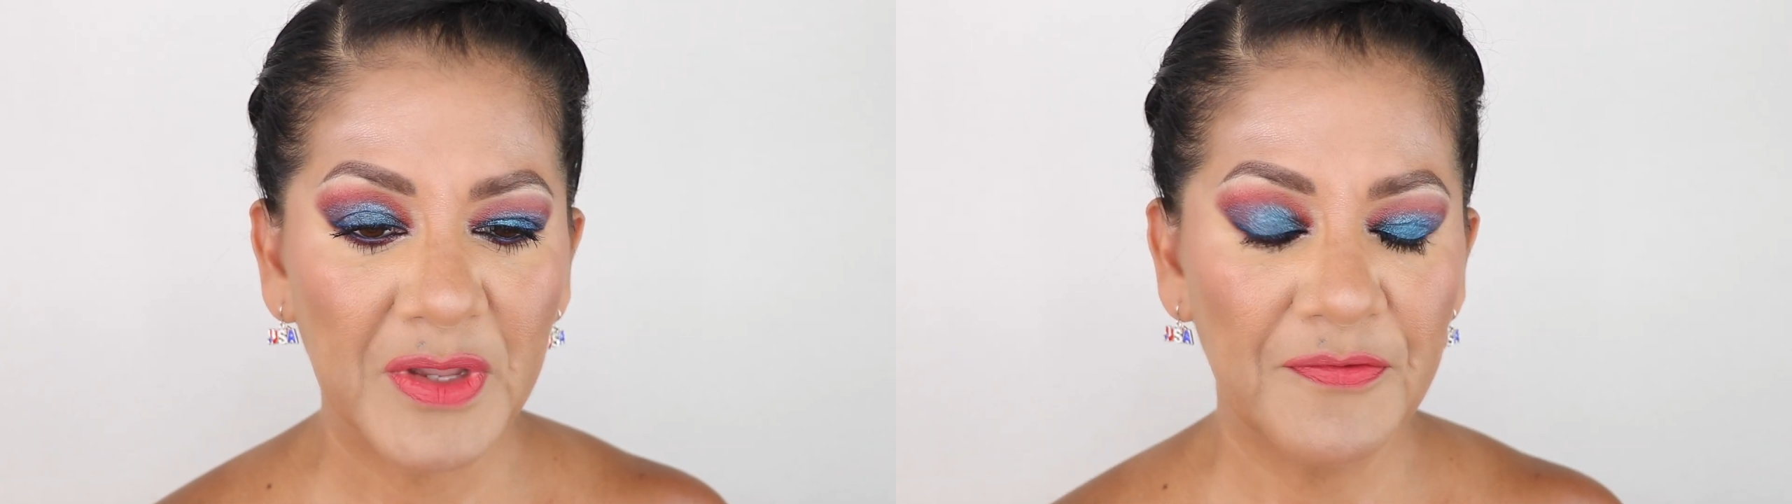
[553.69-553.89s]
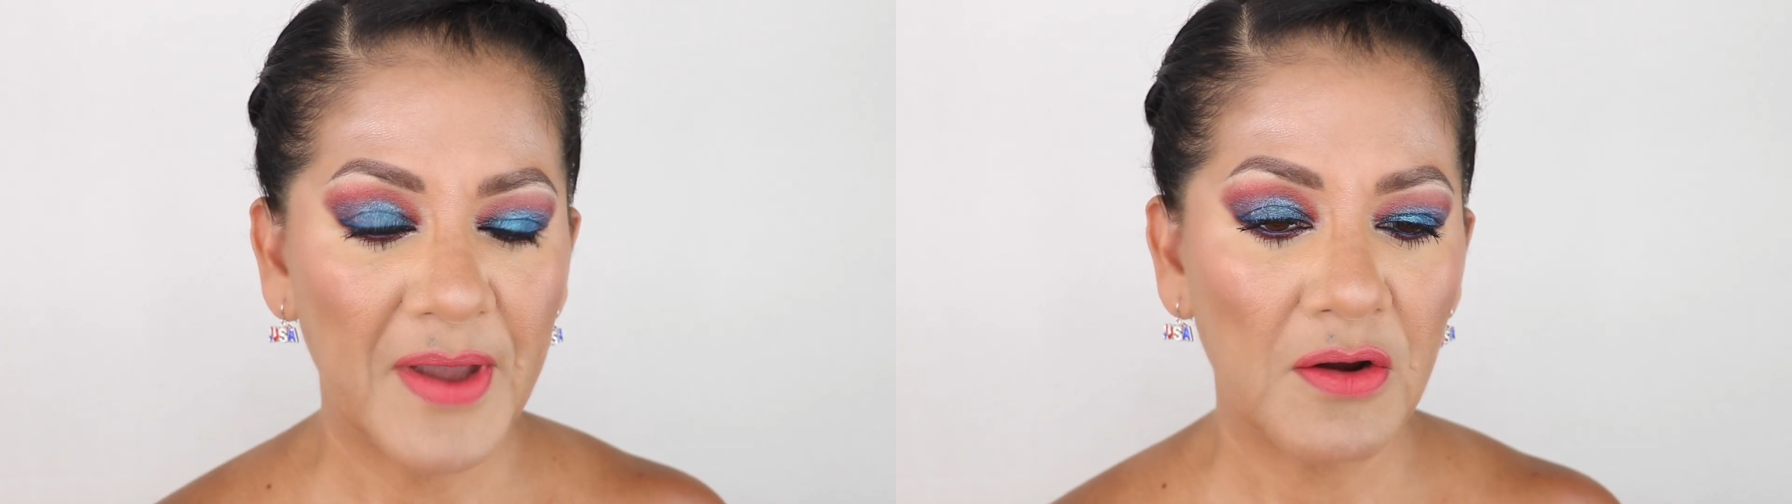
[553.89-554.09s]

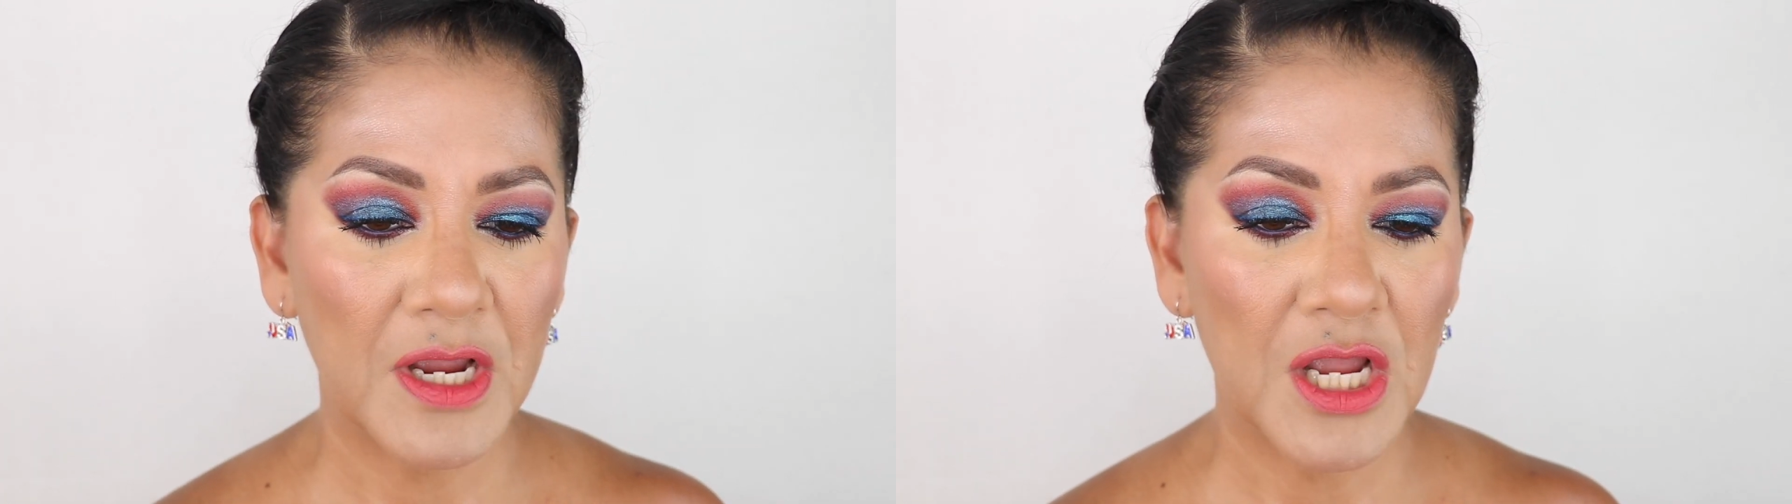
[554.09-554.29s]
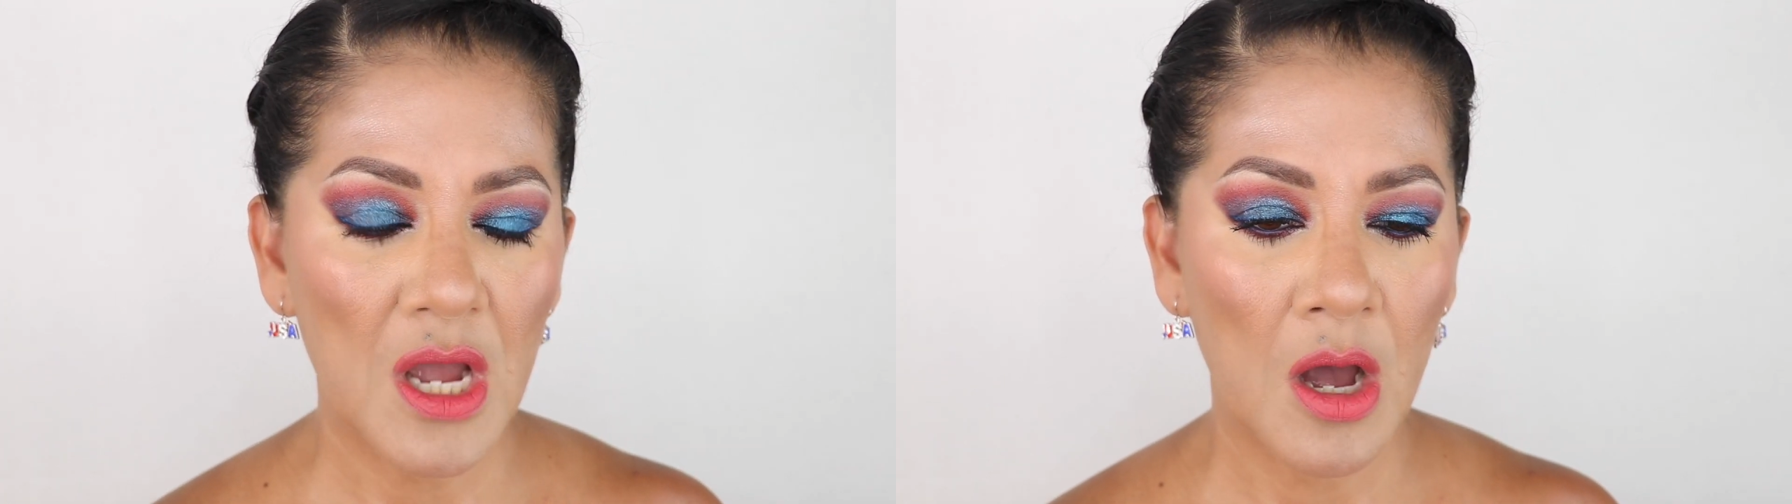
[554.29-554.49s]

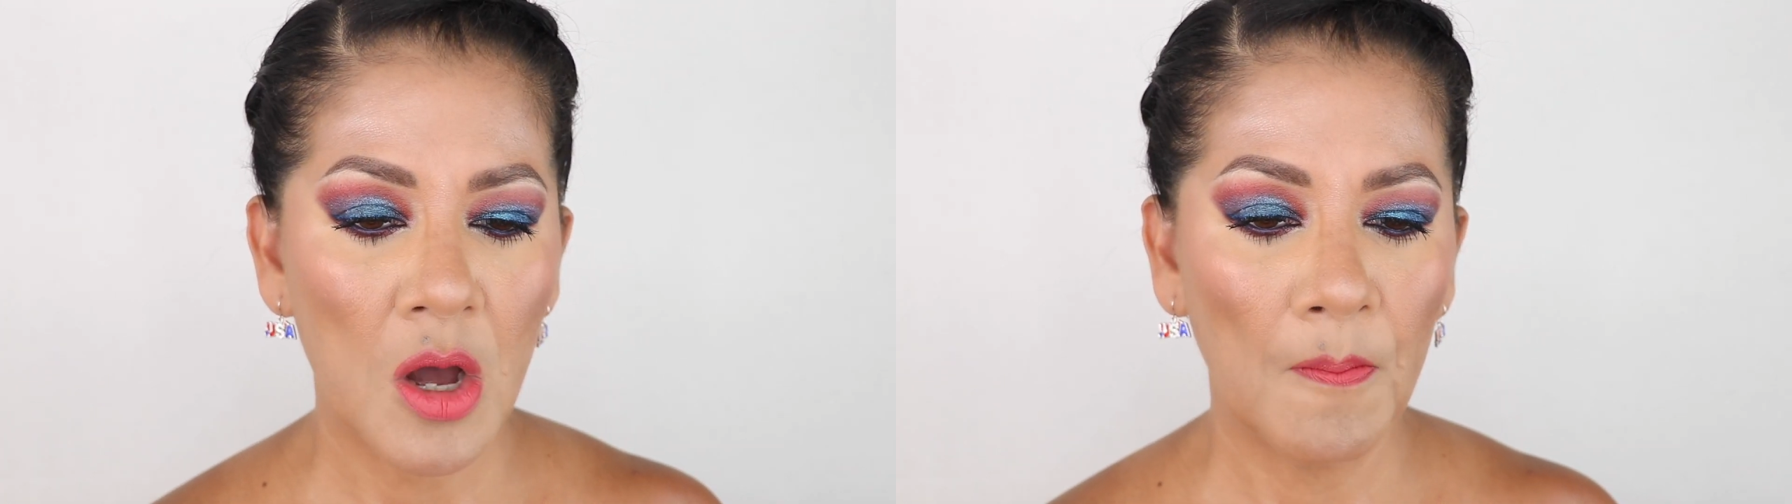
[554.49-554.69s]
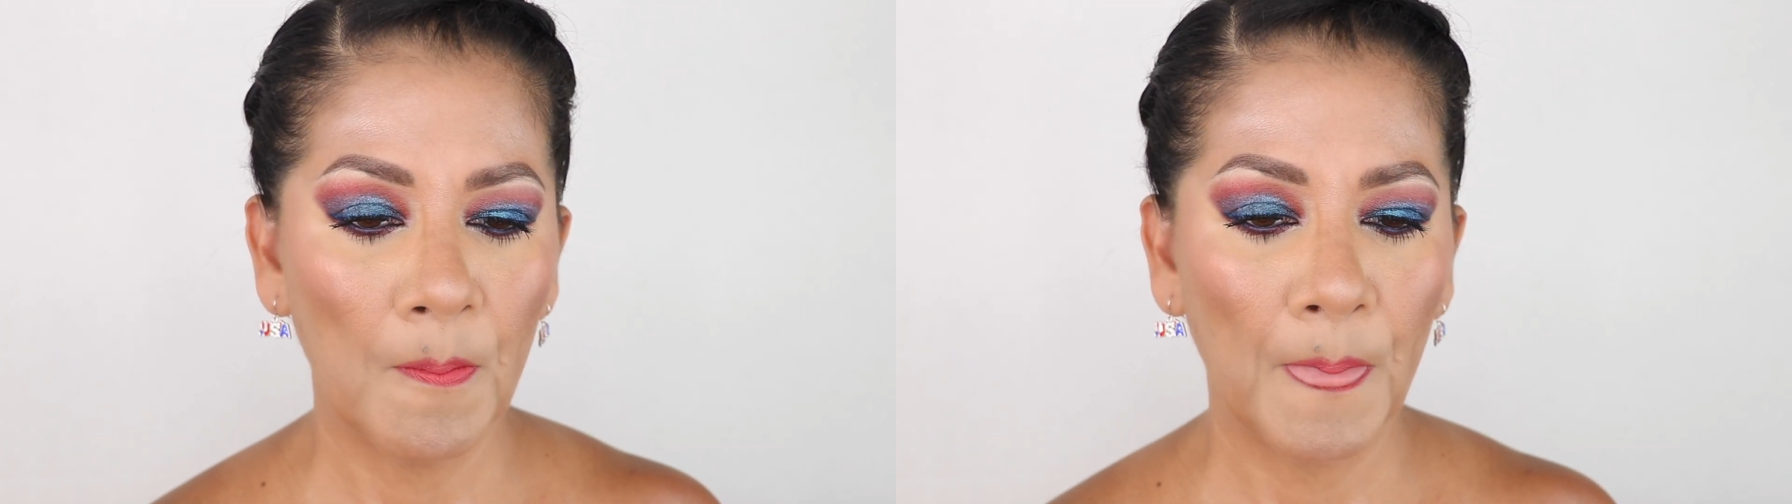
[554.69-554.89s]
very
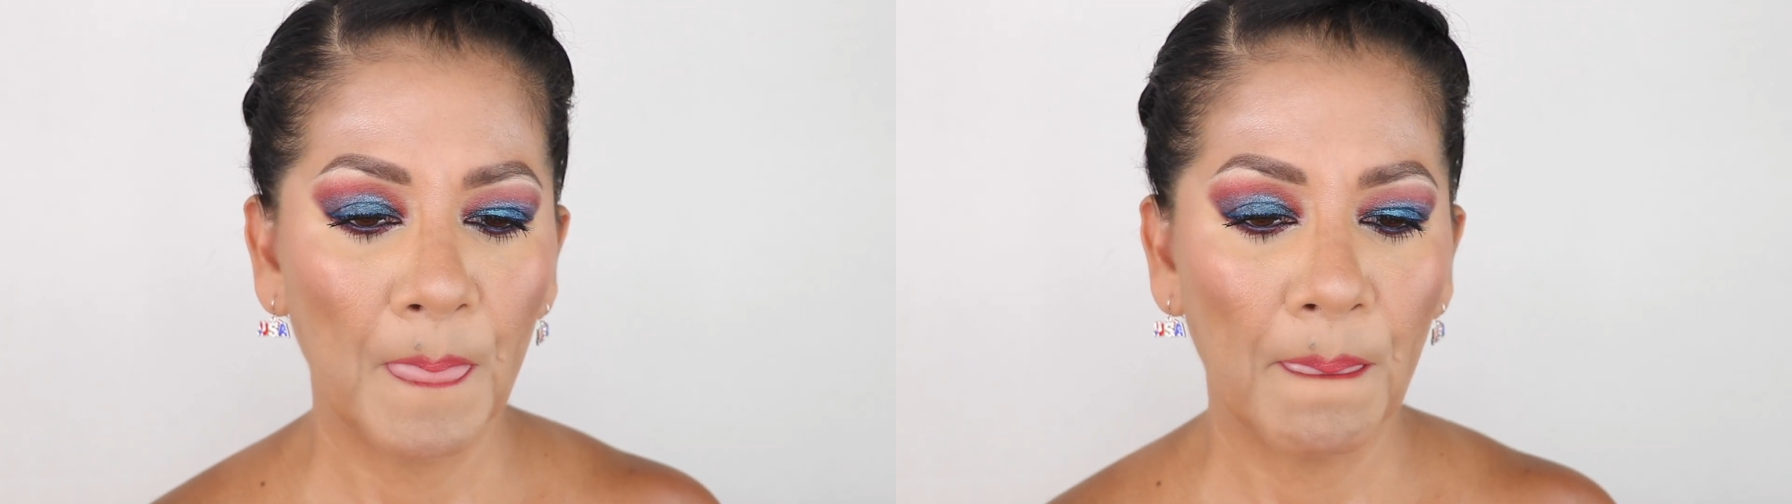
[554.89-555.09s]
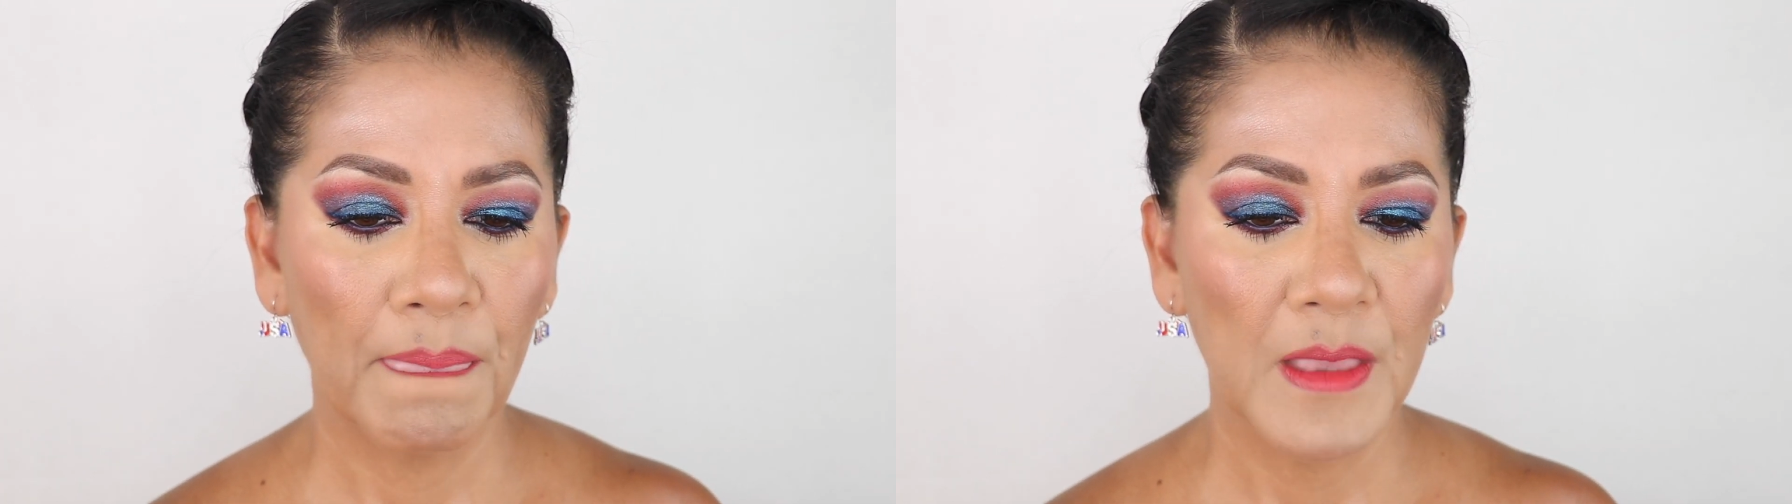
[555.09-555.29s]

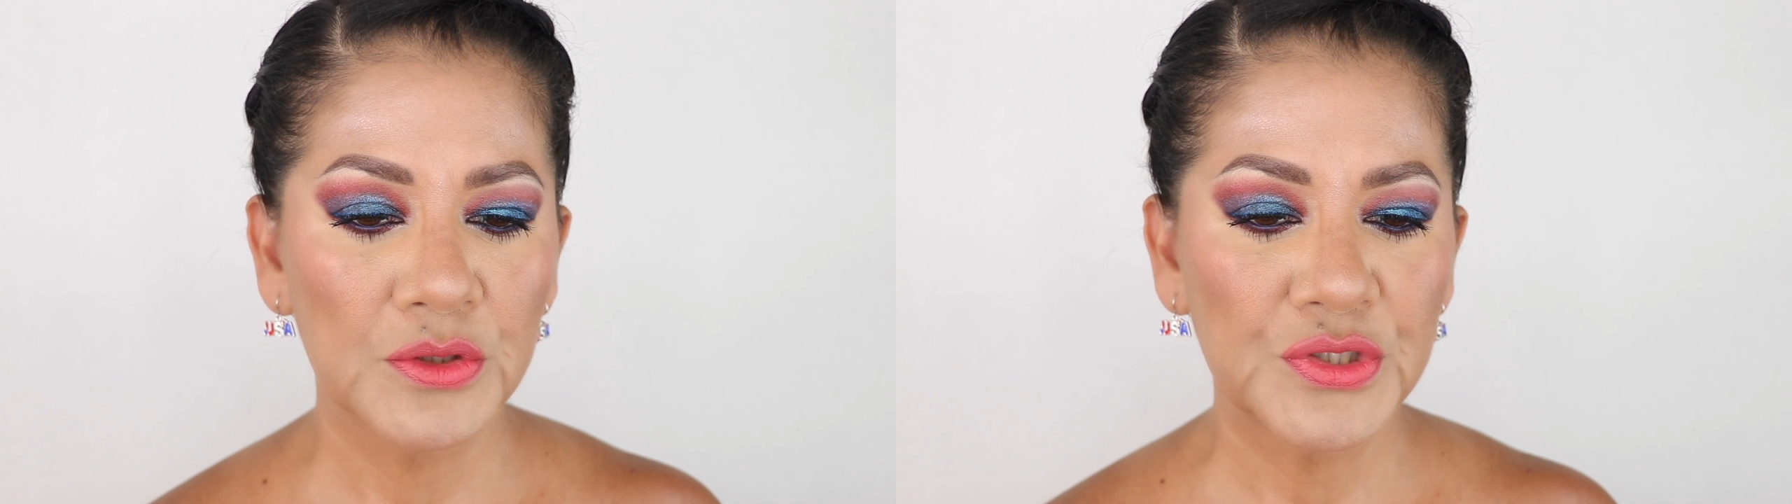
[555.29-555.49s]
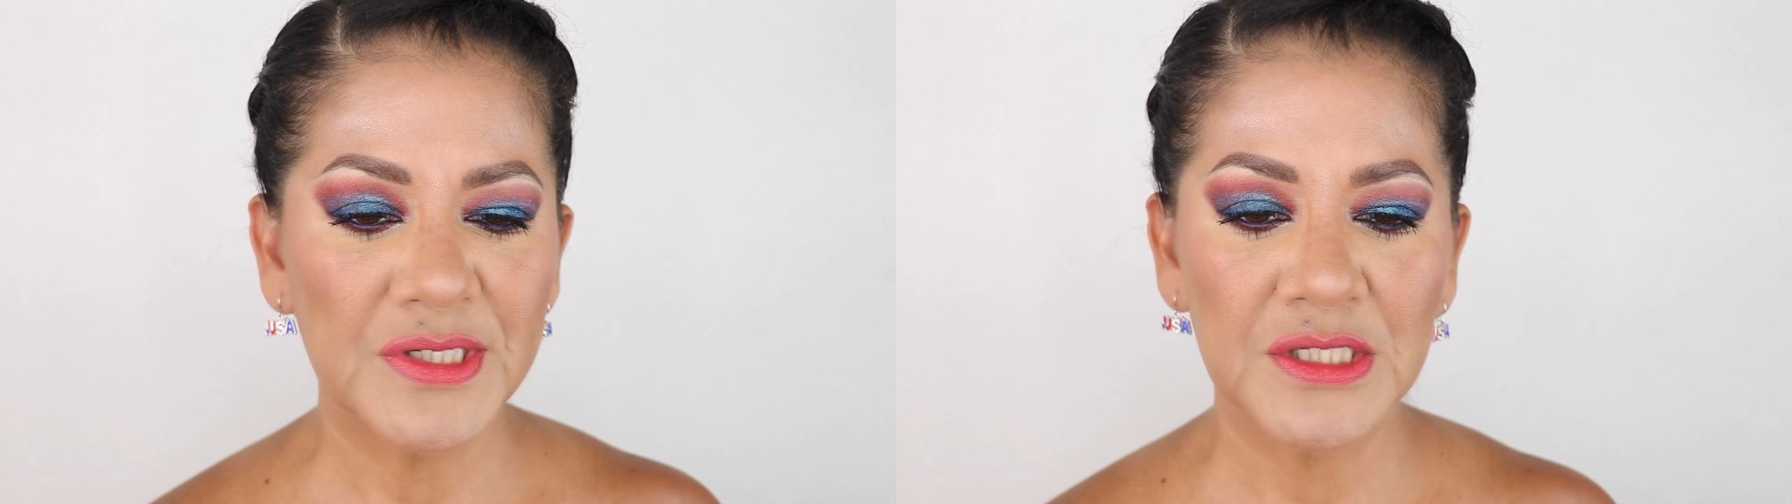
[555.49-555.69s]

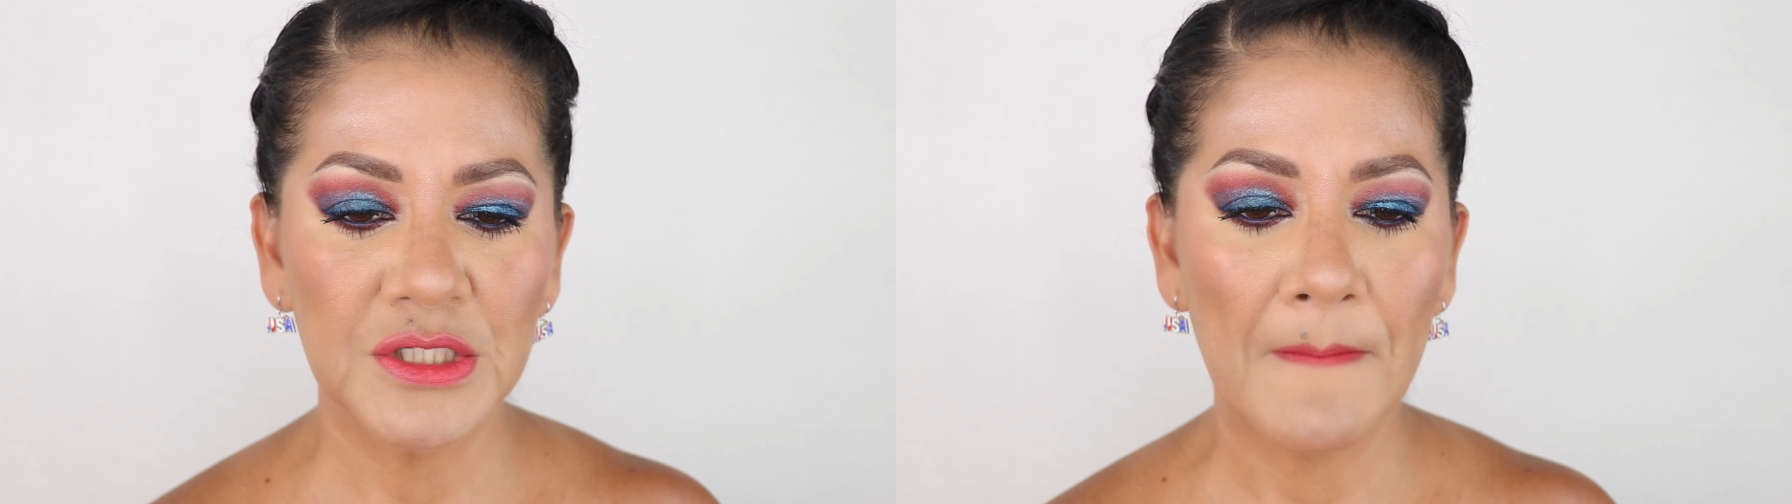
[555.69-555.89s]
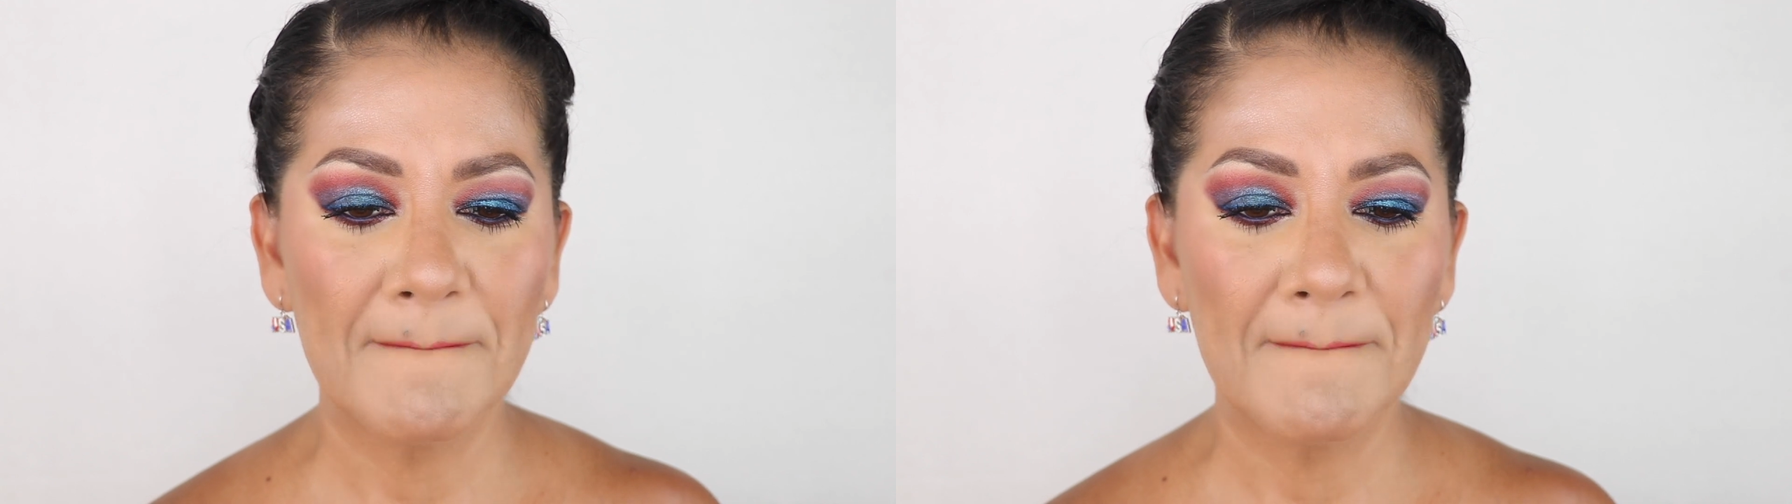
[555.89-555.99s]
just,